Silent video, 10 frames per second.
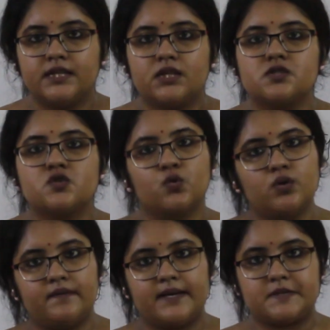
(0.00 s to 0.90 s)
in the
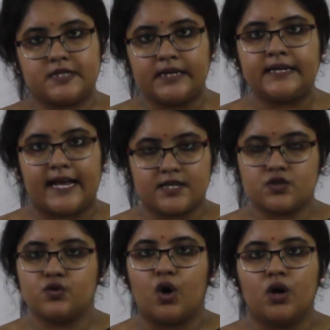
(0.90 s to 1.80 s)
school website, as
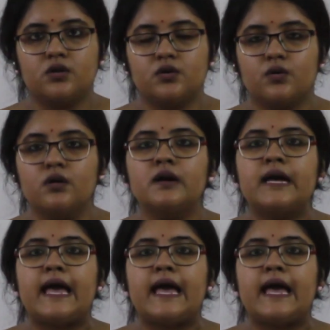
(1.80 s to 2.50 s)
you all know.